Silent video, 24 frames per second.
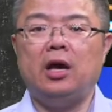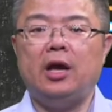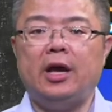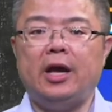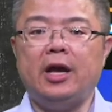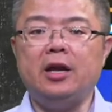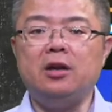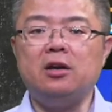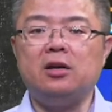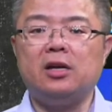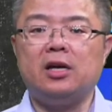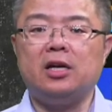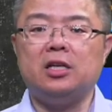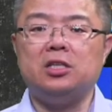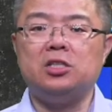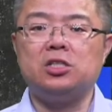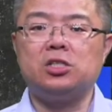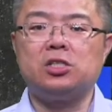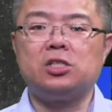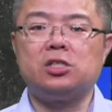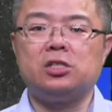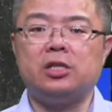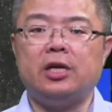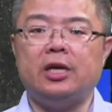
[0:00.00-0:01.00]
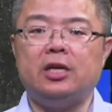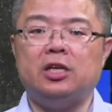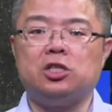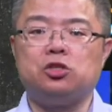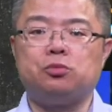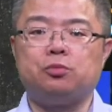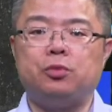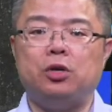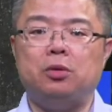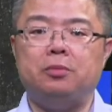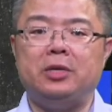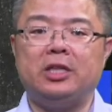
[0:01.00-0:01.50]
Analysis and
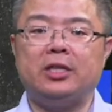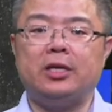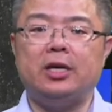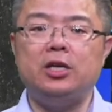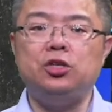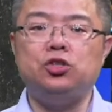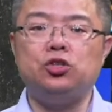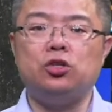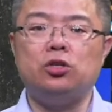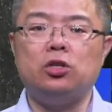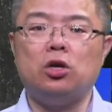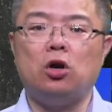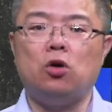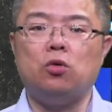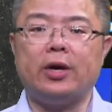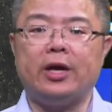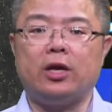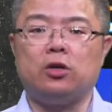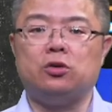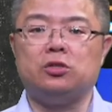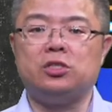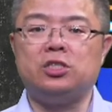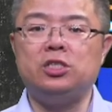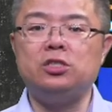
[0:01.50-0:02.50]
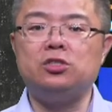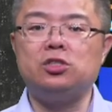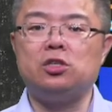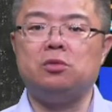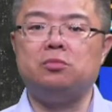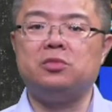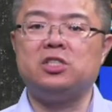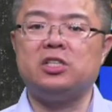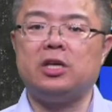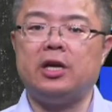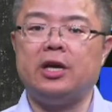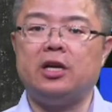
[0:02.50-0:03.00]
experimentation on
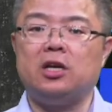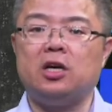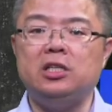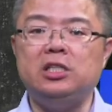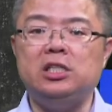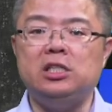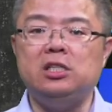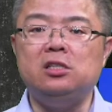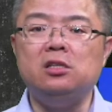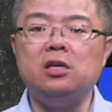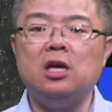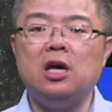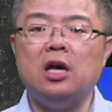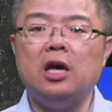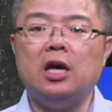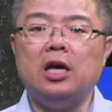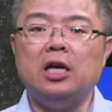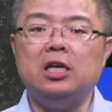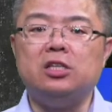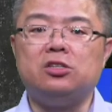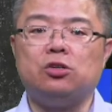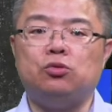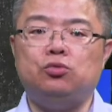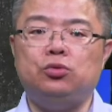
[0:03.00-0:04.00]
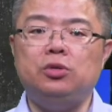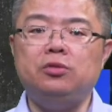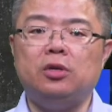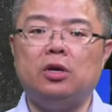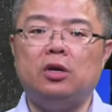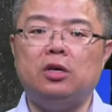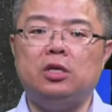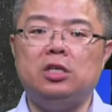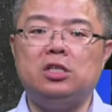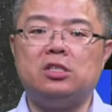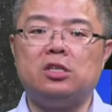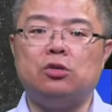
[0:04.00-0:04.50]
ecosystems, NRE,
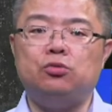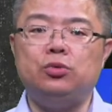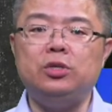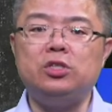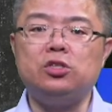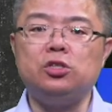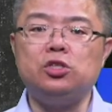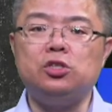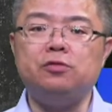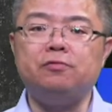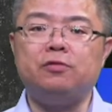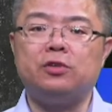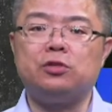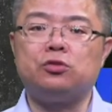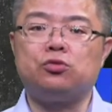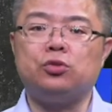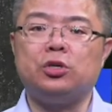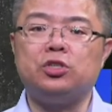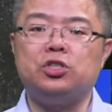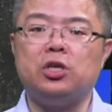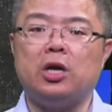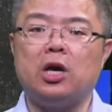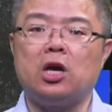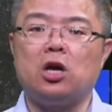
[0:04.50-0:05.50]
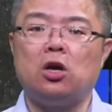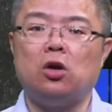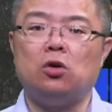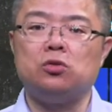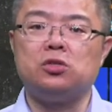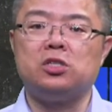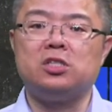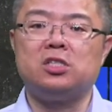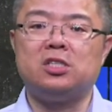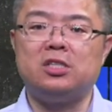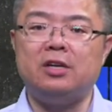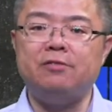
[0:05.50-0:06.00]
is a research infrastructure
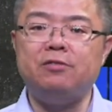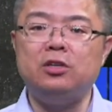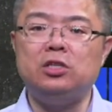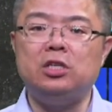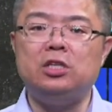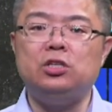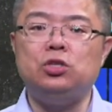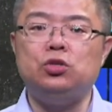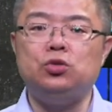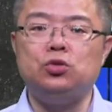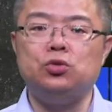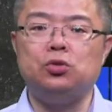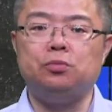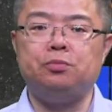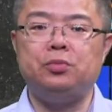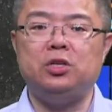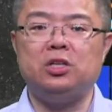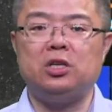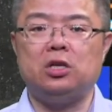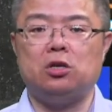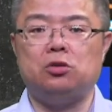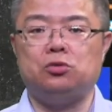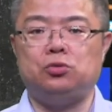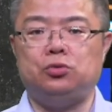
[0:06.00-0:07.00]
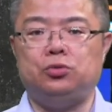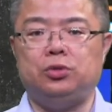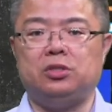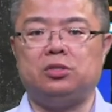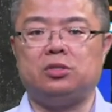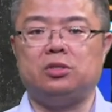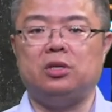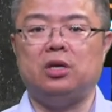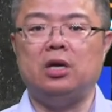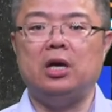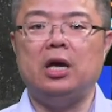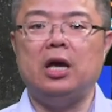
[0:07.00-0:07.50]
across 17 European
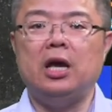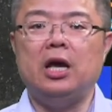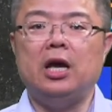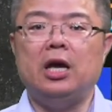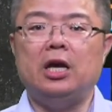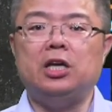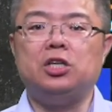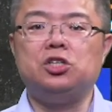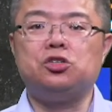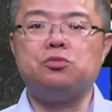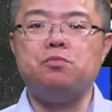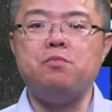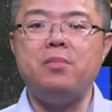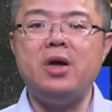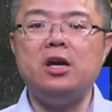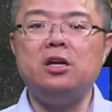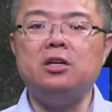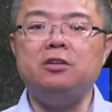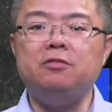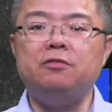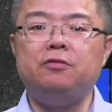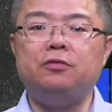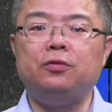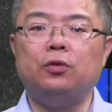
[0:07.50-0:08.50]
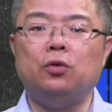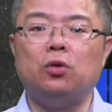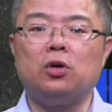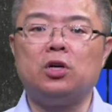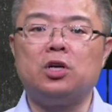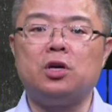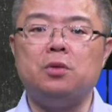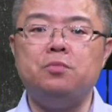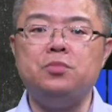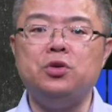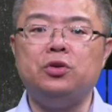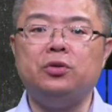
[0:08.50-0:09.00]
countries. It is mainly for
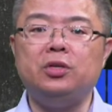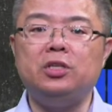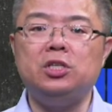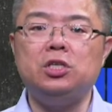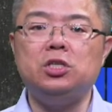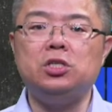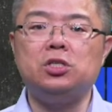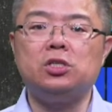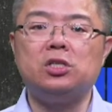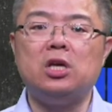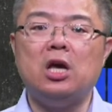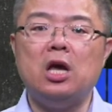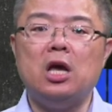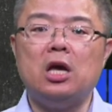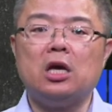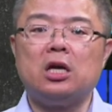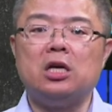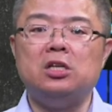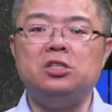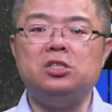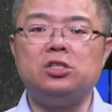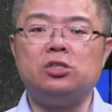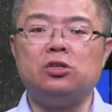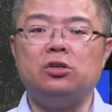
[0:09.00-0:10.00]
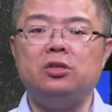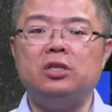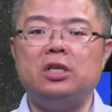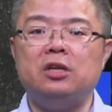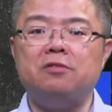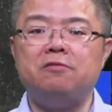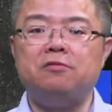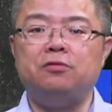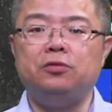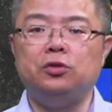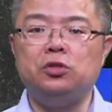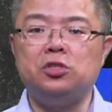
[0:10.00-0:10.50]
communities concerning the
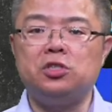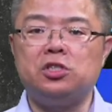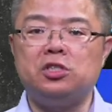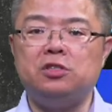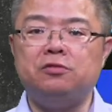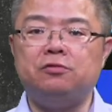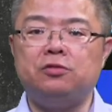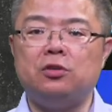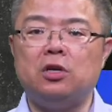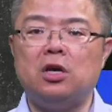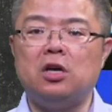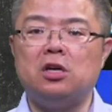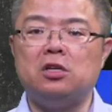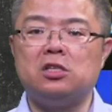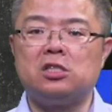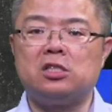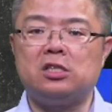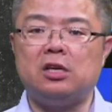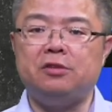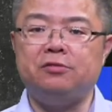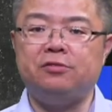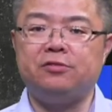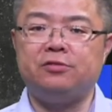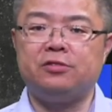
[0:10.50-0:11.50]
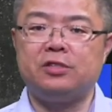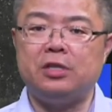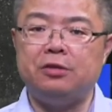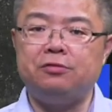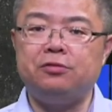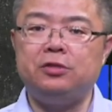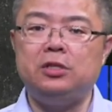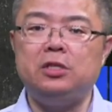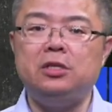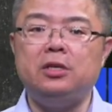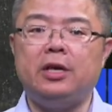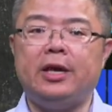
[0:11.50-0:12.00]
food
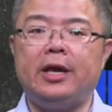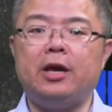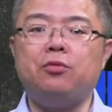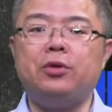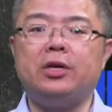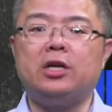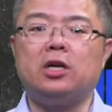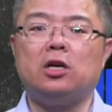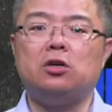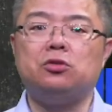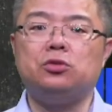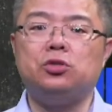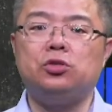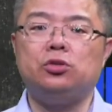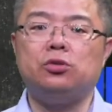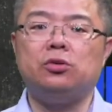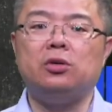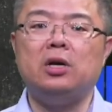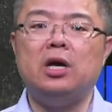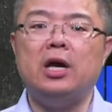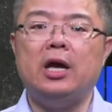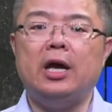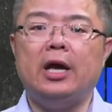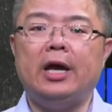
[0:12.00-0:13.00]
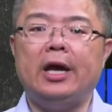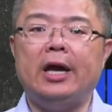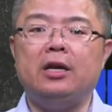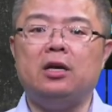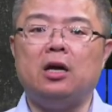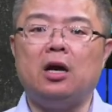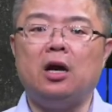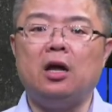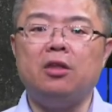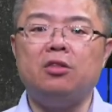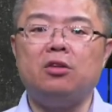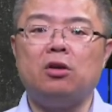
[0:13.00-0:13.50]
safety, agriculture, and
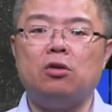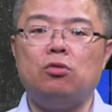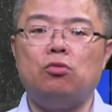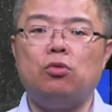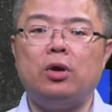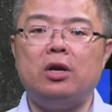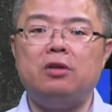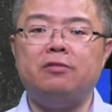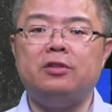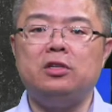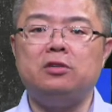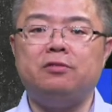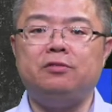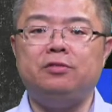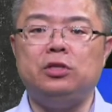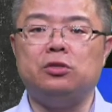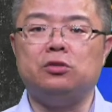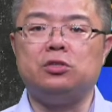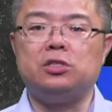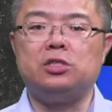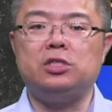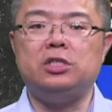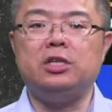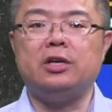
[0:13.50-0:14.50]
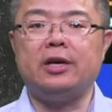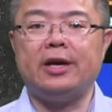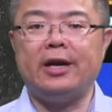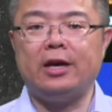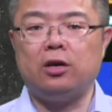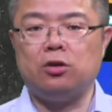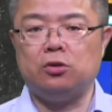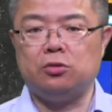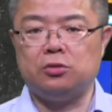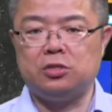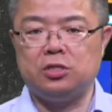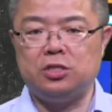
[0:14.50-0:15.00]
other relevant fields in
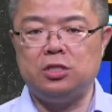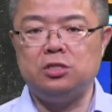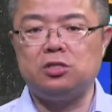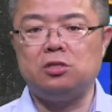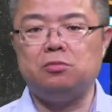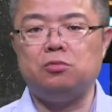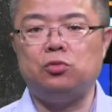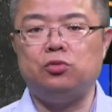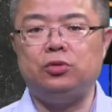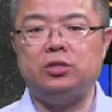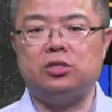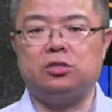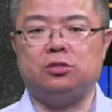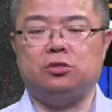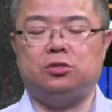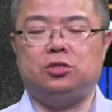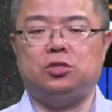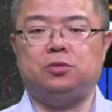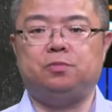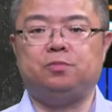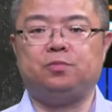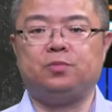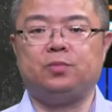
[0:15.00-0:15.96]
ecosystem research.